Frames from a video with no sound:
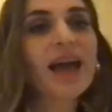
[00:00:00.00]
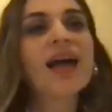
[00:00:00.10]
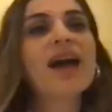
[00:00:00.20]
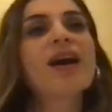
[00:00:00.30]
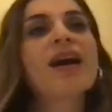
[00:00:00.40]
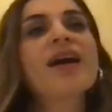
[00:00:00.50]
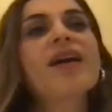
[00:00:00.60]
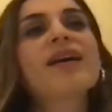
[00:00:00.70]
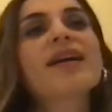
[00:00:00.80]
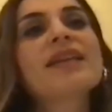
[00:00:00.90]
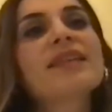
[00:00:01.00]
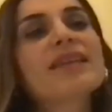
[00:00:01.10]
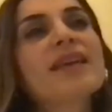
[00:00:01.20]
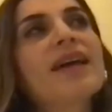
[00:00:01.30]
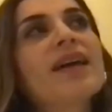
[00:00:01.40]

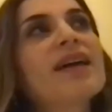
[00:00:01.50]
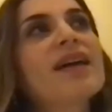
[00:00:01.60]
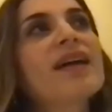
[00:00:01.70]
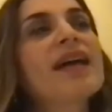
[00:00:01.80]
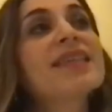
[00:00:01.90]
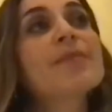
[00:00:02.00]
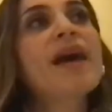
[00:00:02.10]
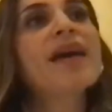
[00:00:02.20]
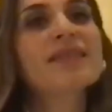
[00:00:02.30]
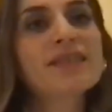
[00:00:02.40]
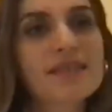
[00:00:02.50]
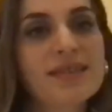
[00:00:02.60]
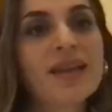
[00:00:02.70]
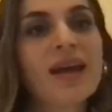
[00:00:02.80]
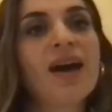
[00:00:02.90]
as a method
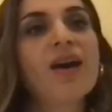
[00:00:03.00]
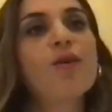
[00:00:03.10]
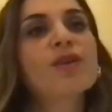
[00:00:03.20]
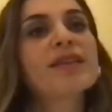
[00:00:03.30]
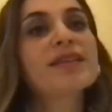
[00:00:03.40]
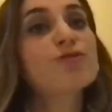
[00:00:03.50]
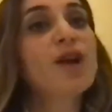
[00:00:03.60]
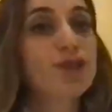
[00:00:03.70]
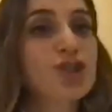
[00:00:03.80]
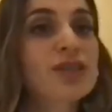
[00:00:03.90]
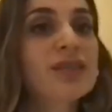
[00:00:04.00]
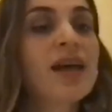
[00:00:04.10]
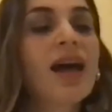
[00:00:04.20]
or instruction